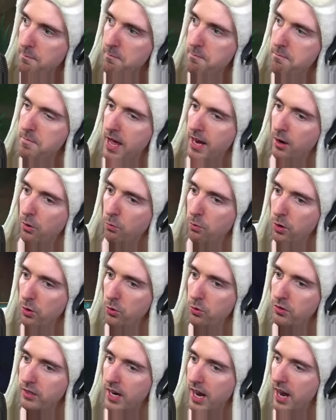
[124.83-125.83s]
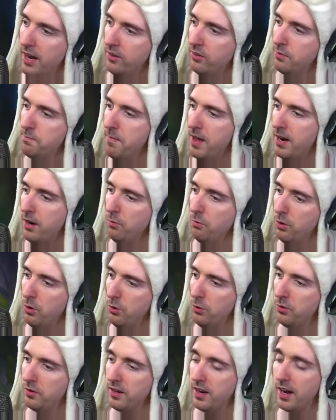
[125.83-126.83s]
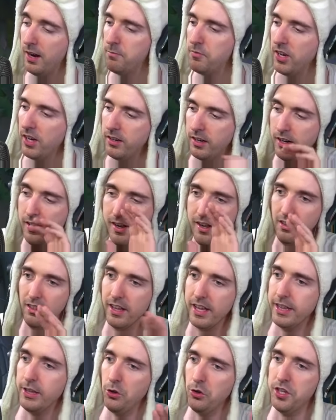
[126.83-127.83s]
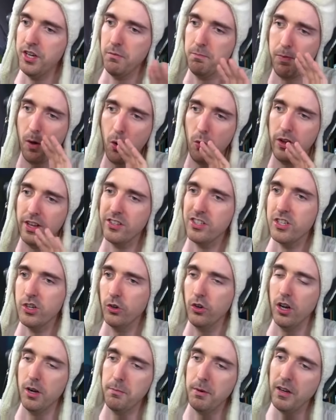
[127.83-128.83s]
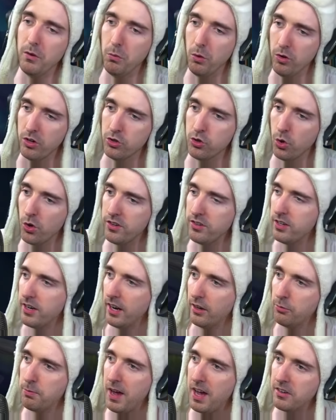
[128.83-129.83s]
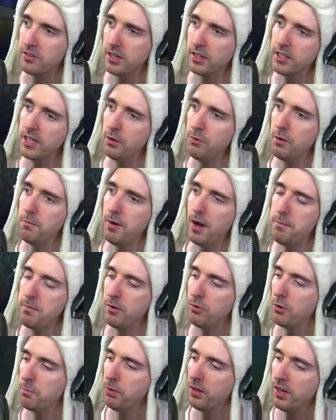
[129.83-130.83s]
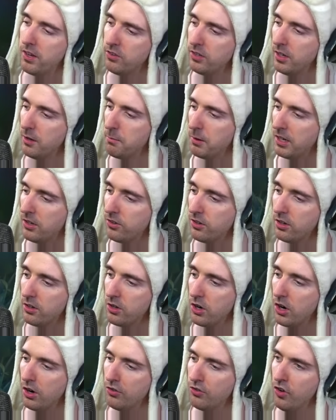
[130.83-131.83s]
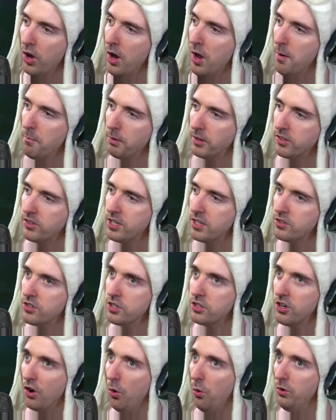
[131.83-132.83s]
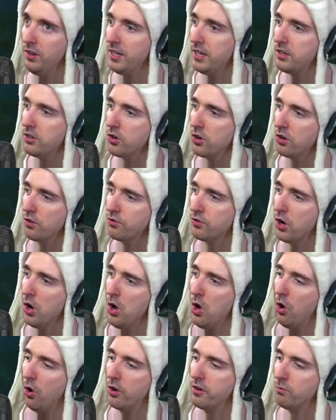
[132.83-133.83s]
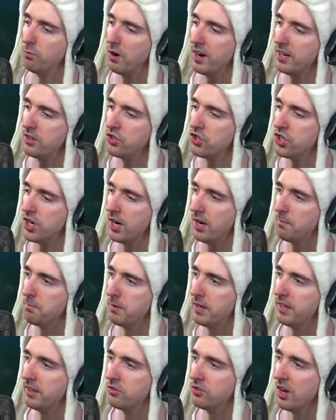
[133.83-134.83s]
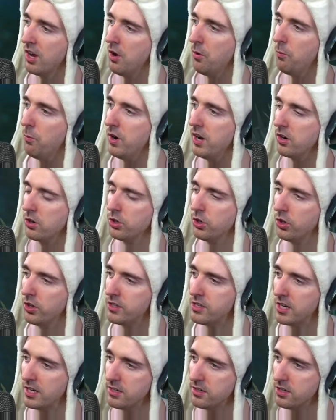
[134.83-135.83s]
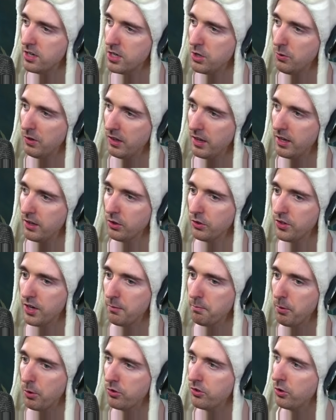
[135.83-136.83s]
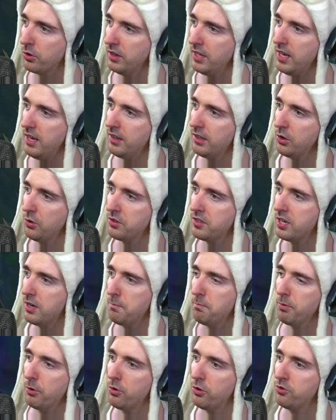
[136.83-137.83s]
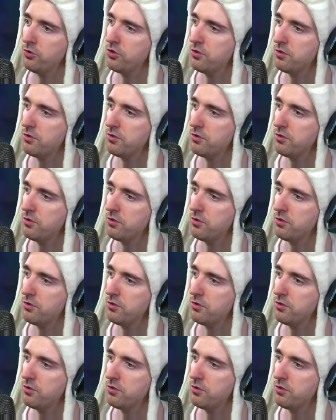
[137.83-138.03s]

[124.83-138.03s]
Meta Rune, guys! Meta Rune! And I'm telling you, Lethal Tempo is still going to be the rune of choice in next patch. I thought we might be replacing it because of the nerf, but since it's only nerfed on range champions, we are good to continue with Lethal Tempo. So Lethal Tempo